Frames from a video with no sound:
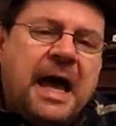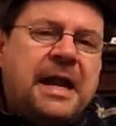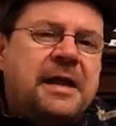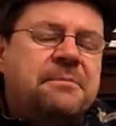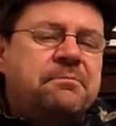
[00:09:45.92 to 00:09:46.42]

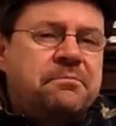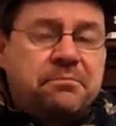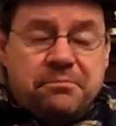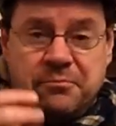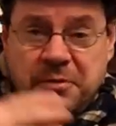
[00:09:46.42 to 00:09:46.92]
And I,
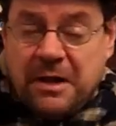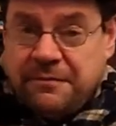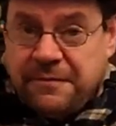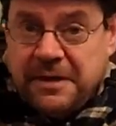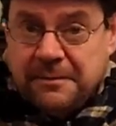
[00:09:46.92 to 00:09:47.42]

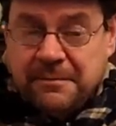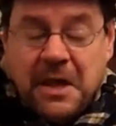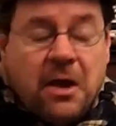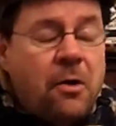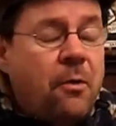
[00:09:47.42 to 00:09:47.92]
Ralphie,
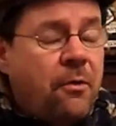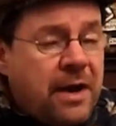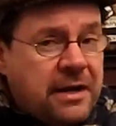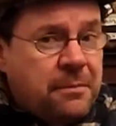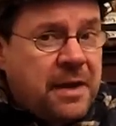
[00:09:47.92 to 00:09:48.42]

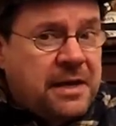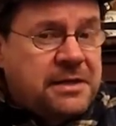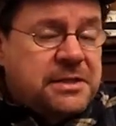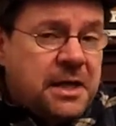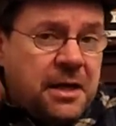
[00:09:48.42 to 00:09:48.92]

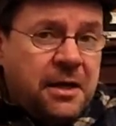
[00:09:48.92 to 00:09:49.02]
recommend